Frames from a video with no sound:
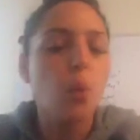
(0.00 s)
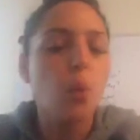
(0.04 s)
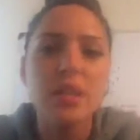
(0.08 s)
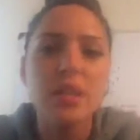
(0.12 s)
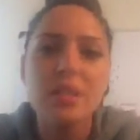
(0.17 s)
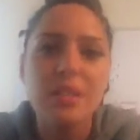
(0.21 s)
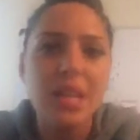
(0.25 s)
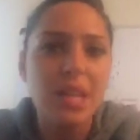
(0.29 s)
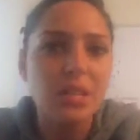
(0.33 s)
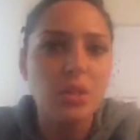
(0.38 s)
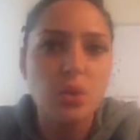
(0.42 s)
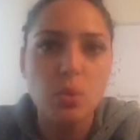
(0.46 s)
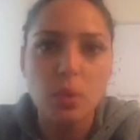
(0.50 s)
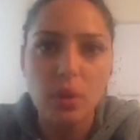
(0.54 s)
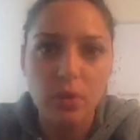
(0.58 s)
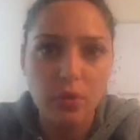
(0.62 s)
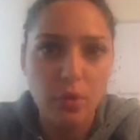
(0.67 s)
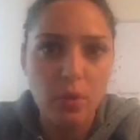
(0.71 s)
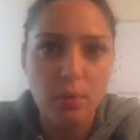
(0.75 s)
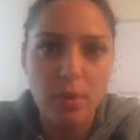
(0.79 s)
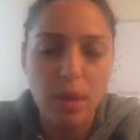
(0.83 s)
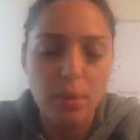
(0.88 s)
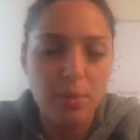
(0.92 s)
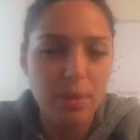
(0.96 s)
What is that
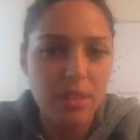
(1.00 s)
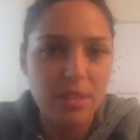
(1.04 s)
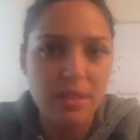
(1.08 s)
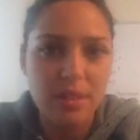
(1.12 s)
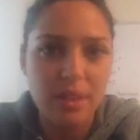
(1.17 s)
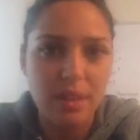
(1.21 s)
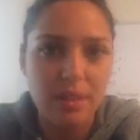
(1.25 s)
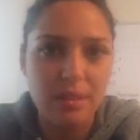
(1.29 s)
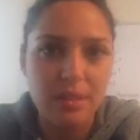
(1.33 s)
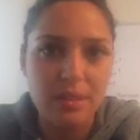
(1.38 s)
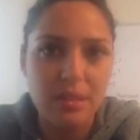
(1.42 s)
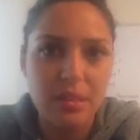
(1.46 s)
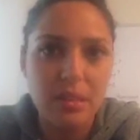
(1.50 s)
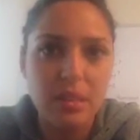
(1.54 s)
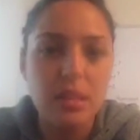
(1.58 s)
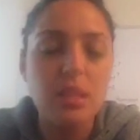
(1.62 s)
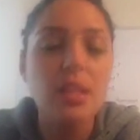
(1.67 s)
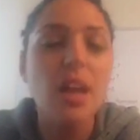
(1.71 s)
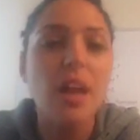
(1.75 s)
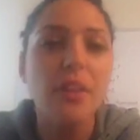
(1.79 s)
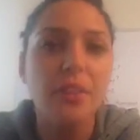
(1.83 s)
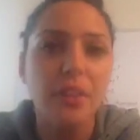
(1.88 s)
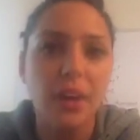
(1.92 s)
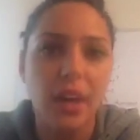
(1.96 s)
doing for my business?
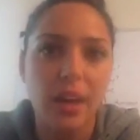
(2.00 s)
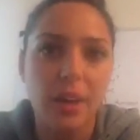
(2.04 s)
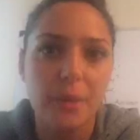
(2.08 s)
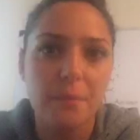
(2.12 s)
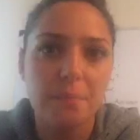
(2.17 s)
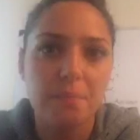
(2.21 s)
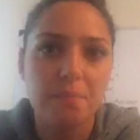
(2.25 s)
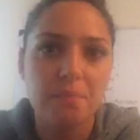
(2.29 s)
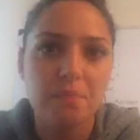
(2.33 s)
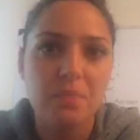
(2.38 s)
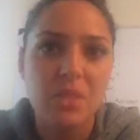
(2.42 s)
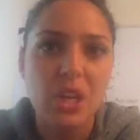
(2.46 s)
Nothing.